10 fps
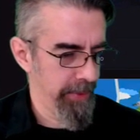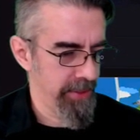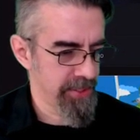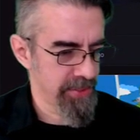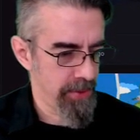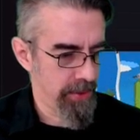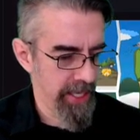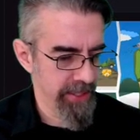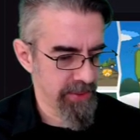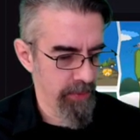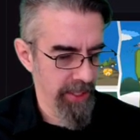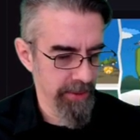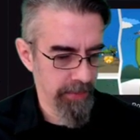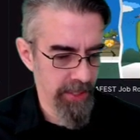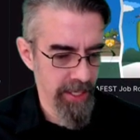just all kinds of
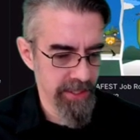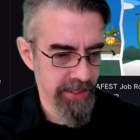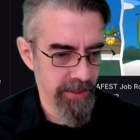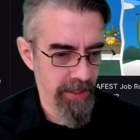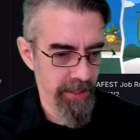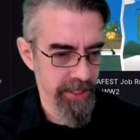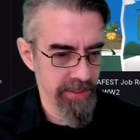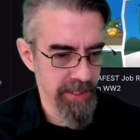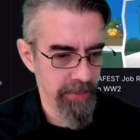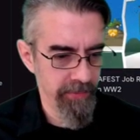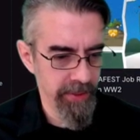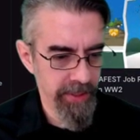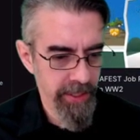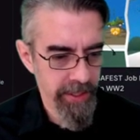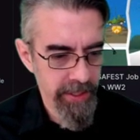random content on here. Some of it,
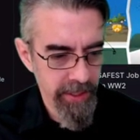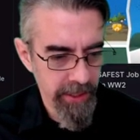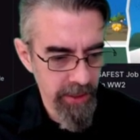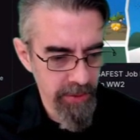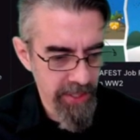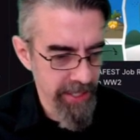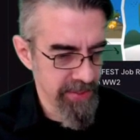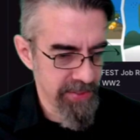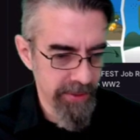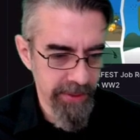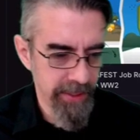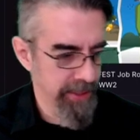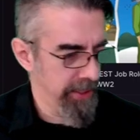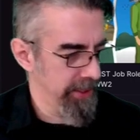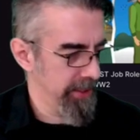just kind of silly
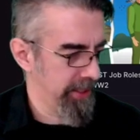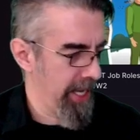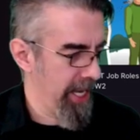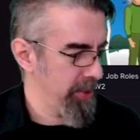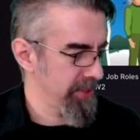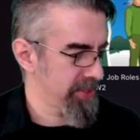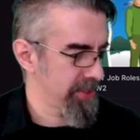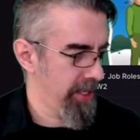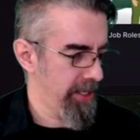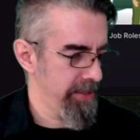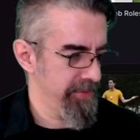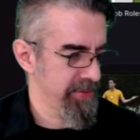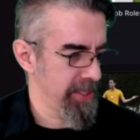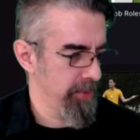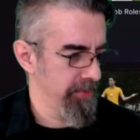gaming stuff.
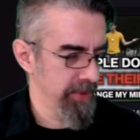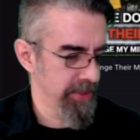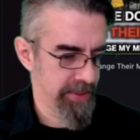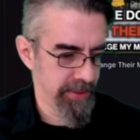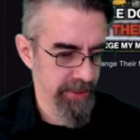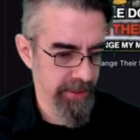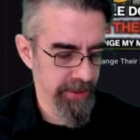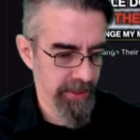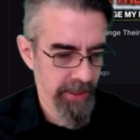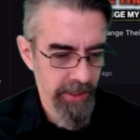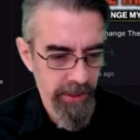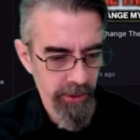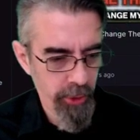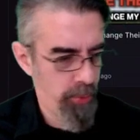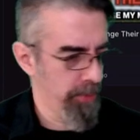Some of it a little more